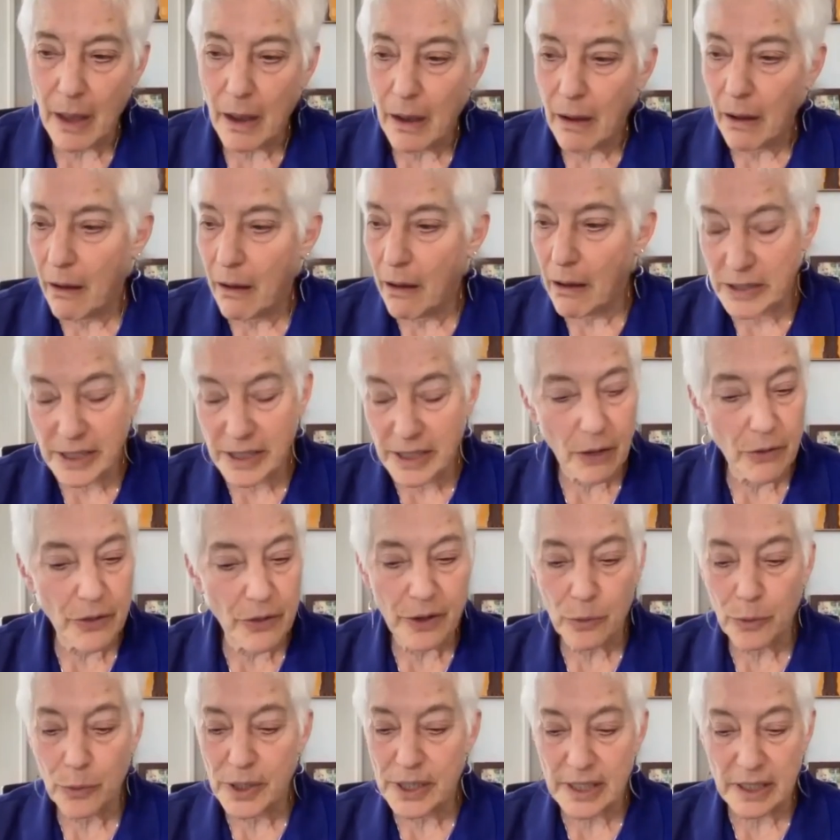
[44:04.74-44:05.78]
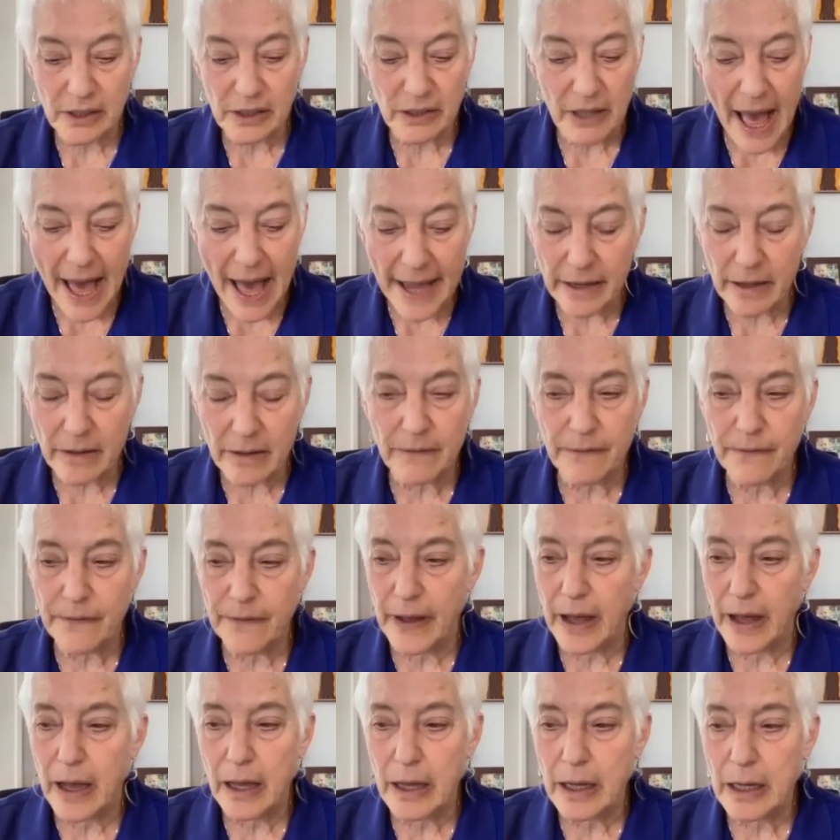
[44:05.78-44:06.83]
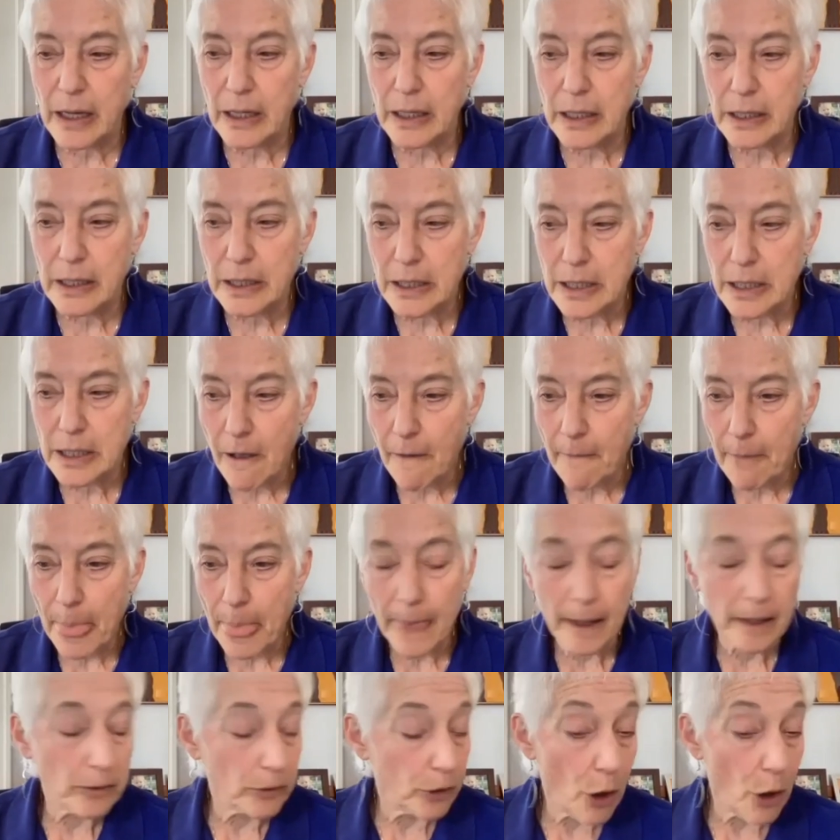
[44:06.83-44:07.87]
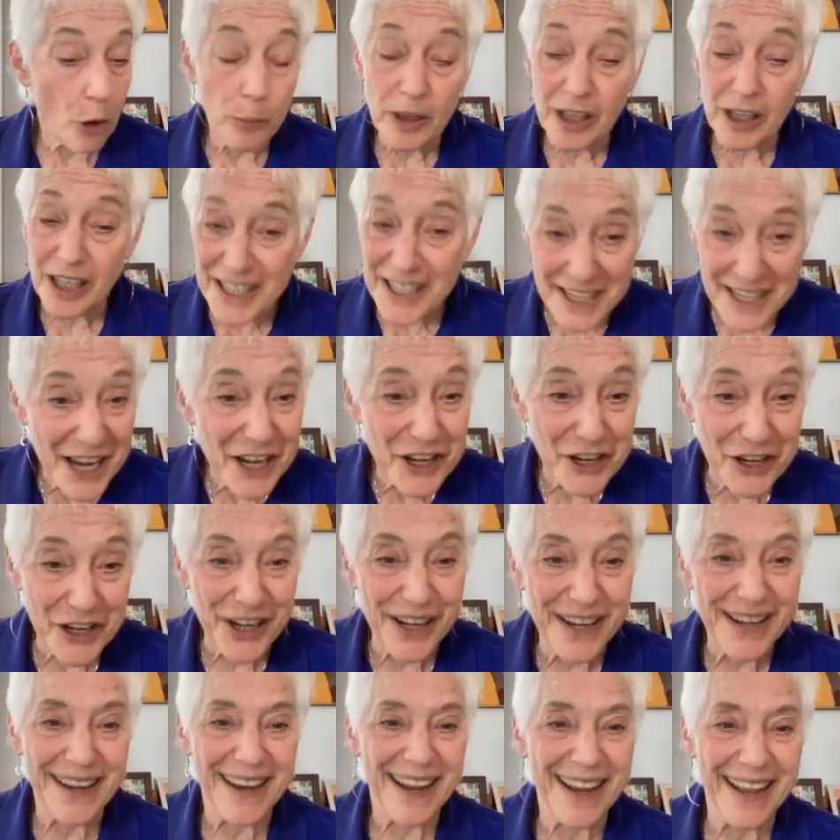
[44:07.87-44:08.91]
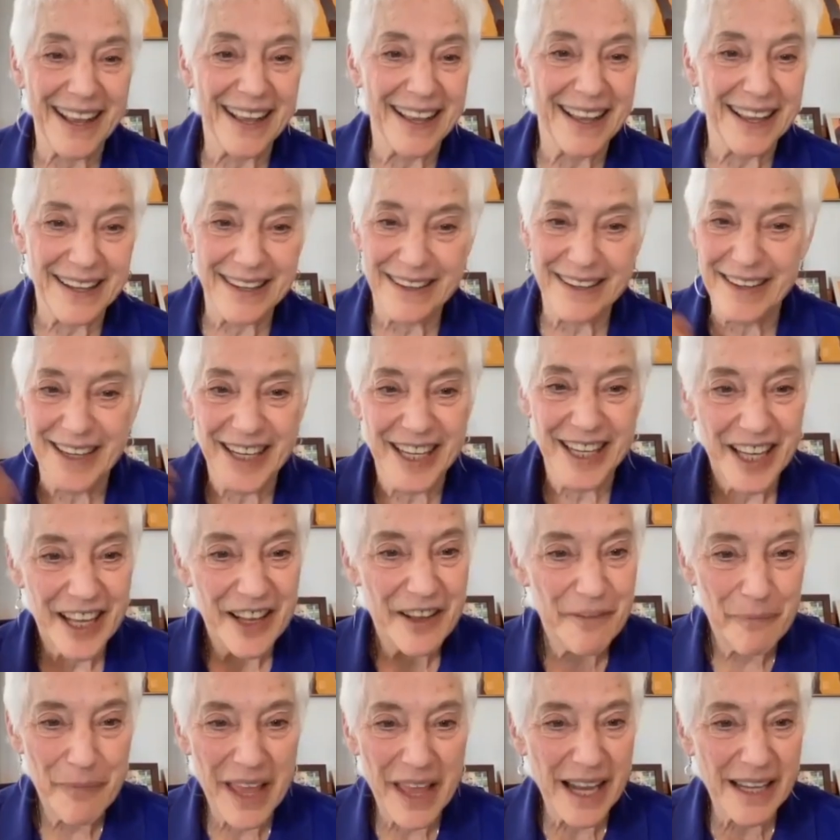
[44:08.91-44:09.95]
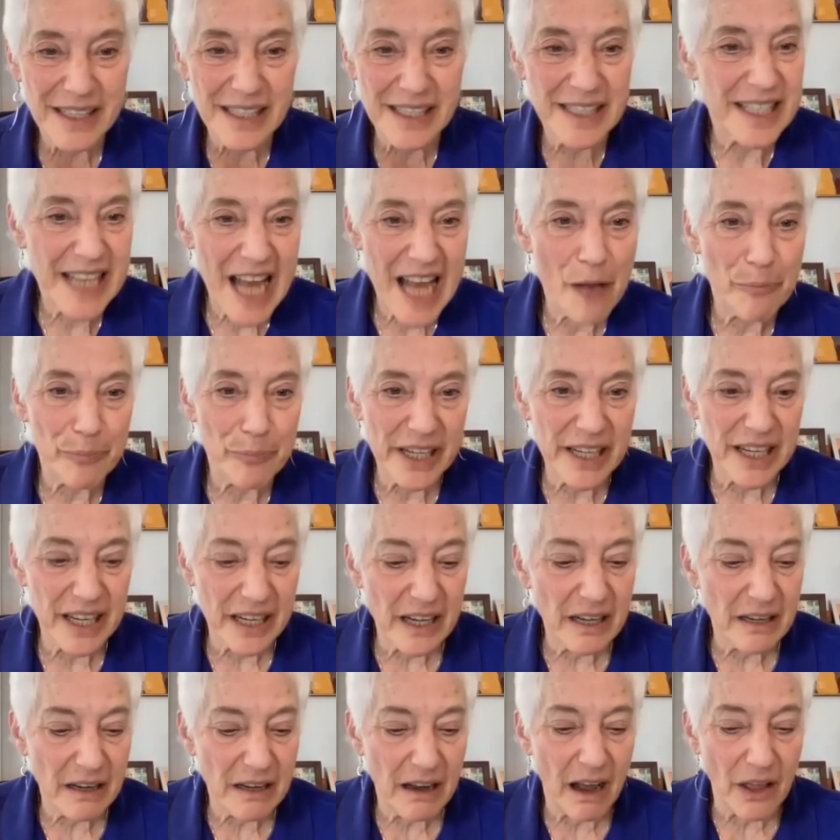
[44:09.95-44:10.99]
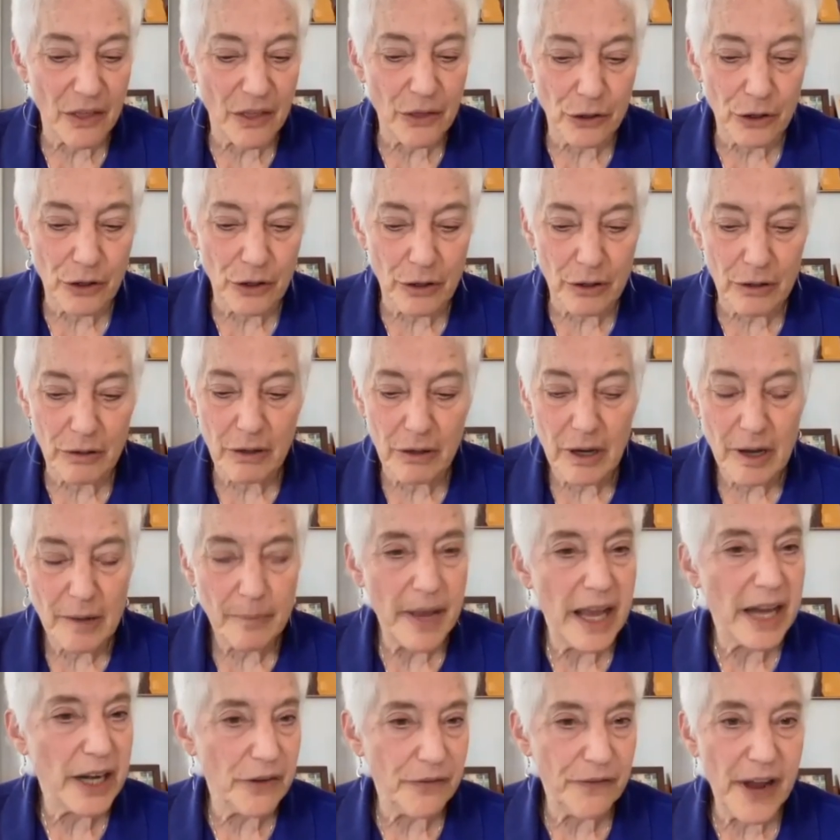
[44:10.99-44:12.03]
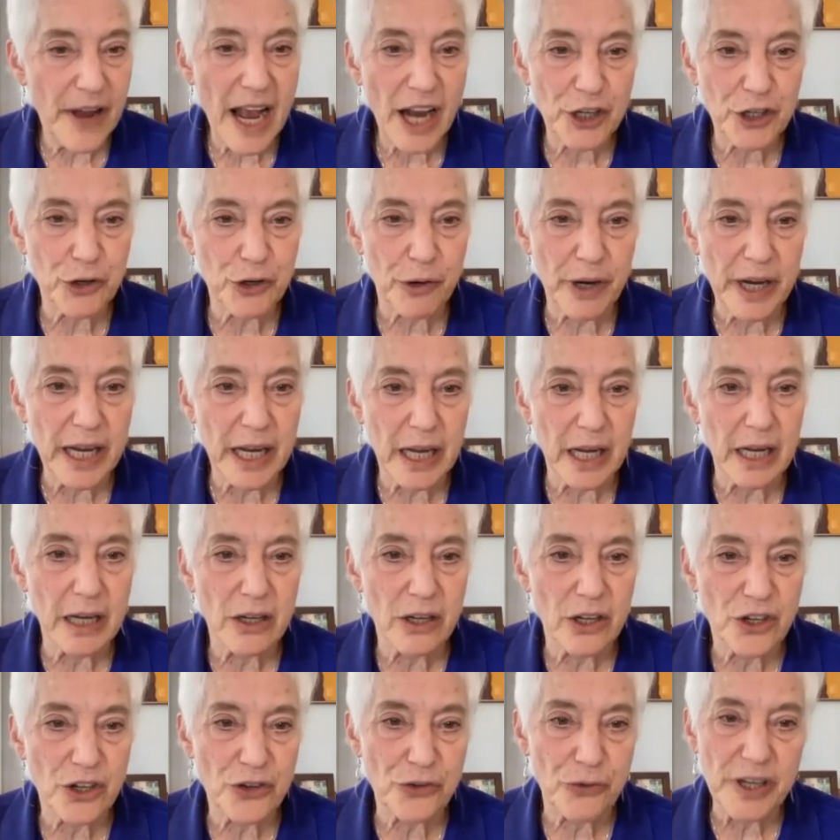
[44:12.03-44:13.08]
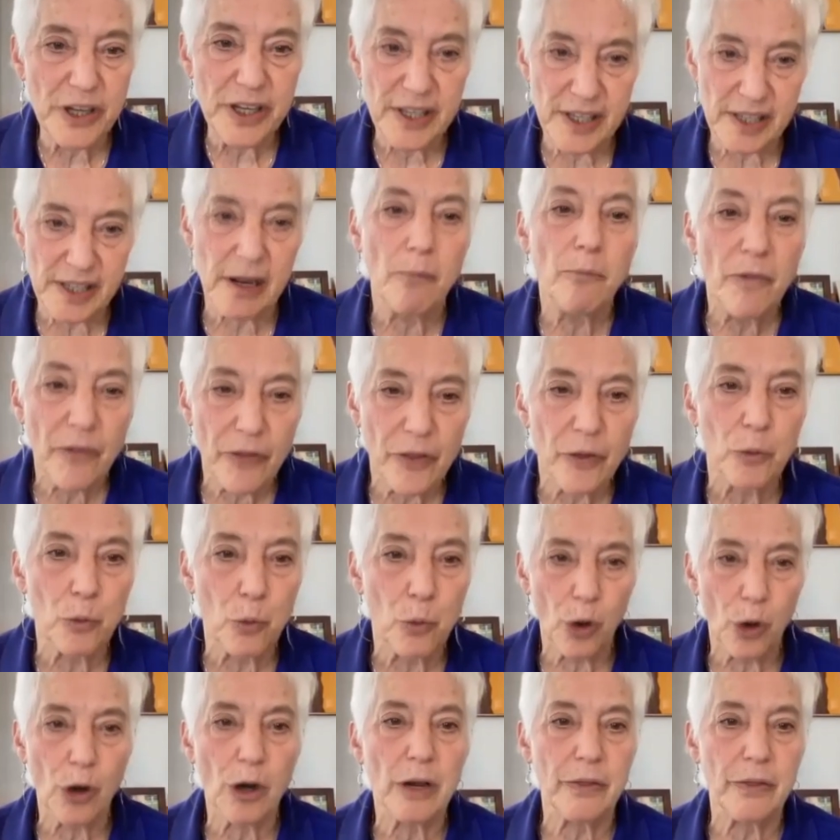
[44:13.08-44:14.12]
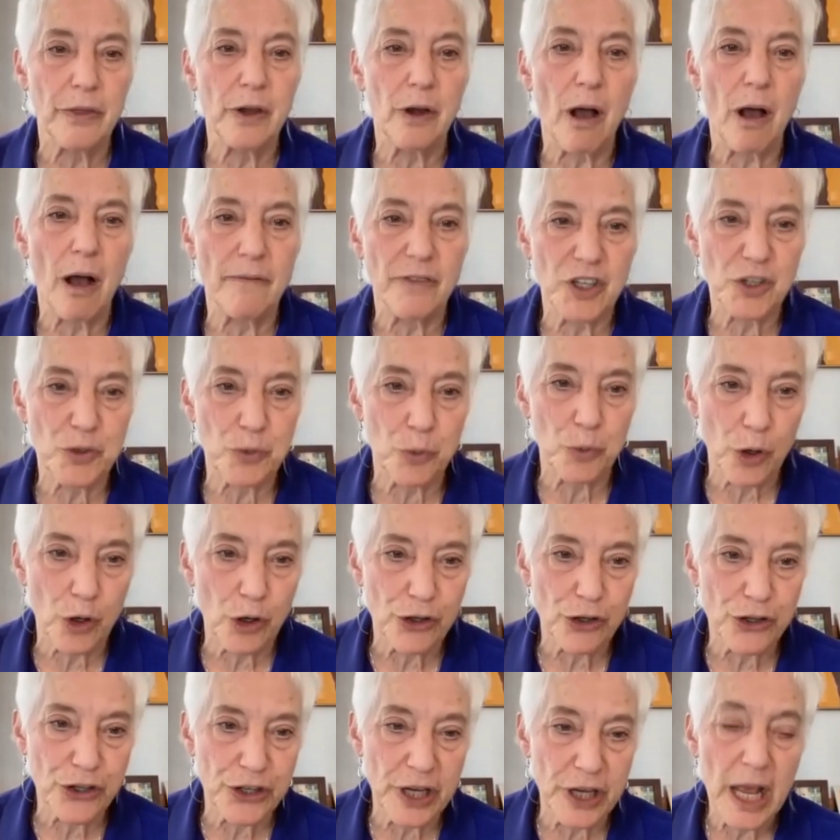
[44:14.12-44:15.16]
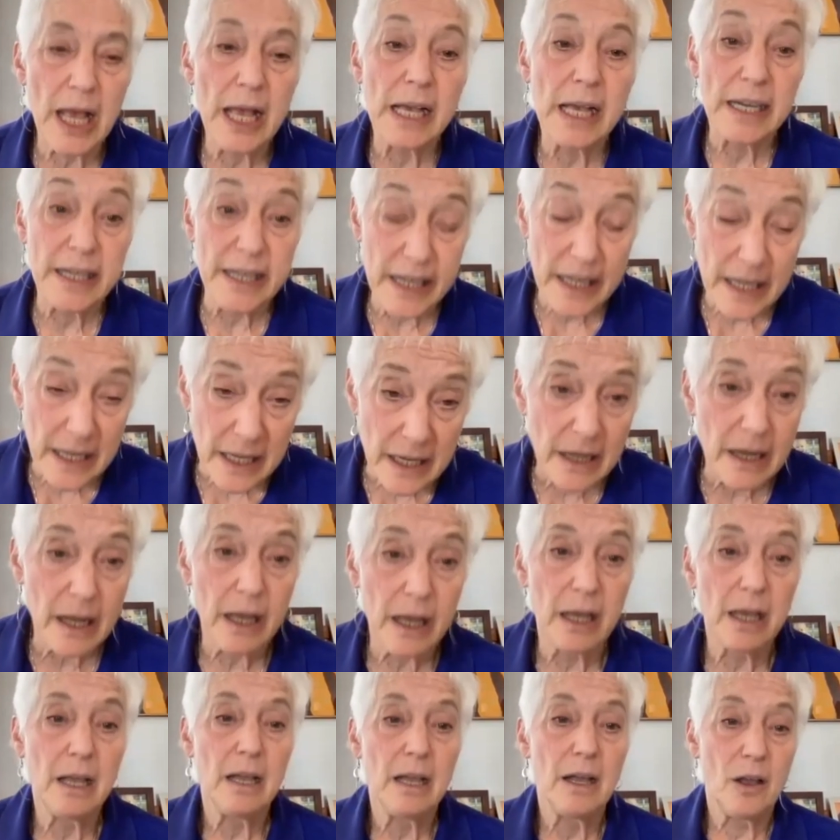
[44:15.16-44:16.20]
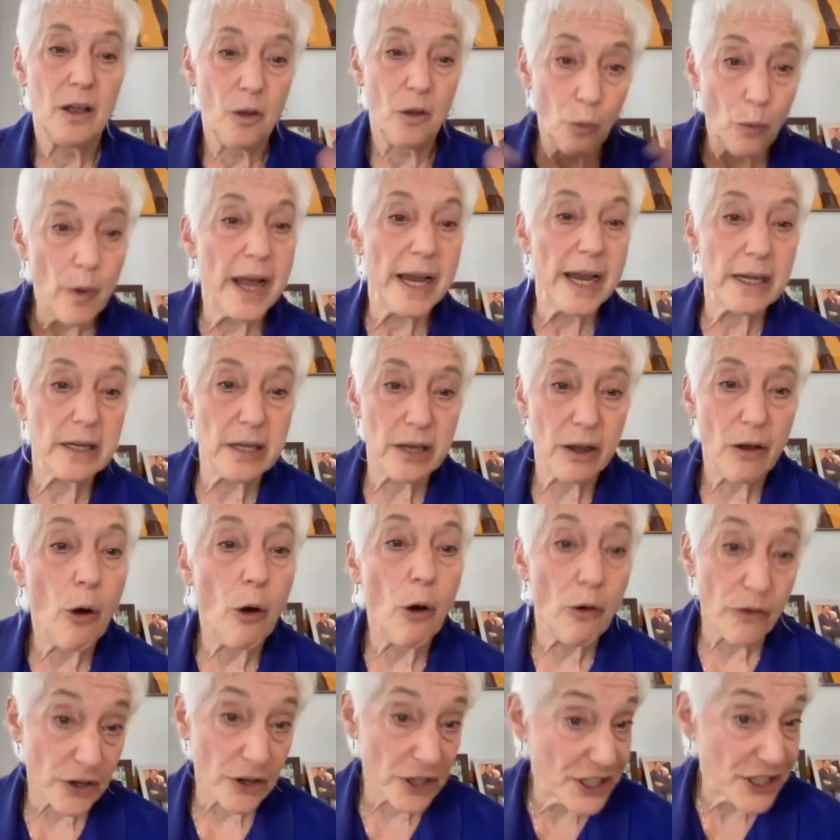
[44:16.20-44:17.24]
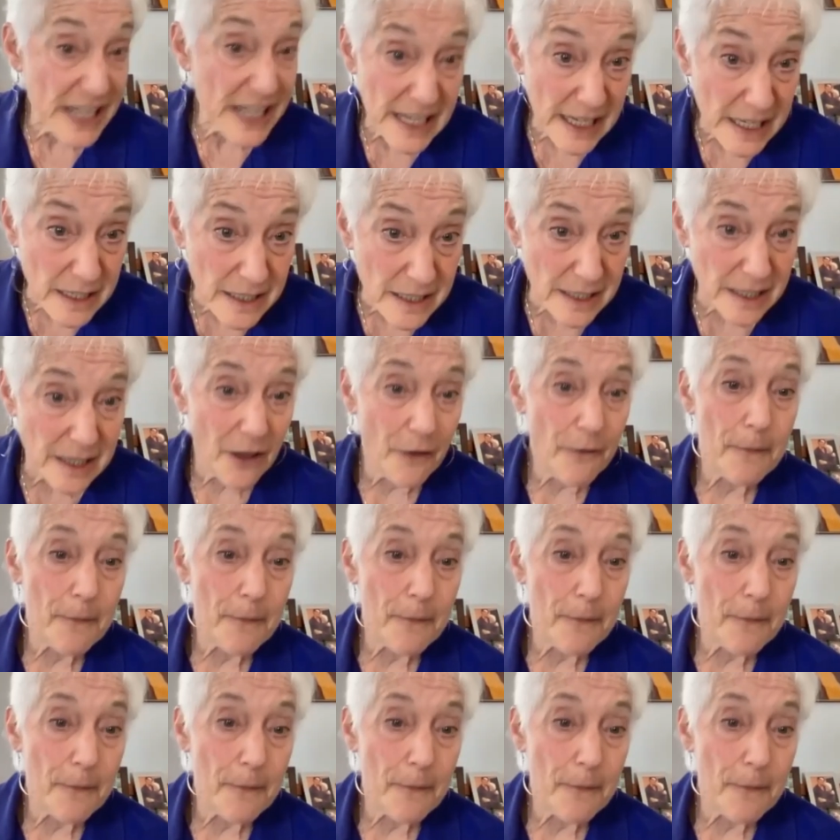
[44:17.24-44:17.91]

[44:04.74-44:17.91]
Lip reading: Also, there was a lot of globalization, and as has happened in other manufacturing industries, some of the work that office workers did went overseas,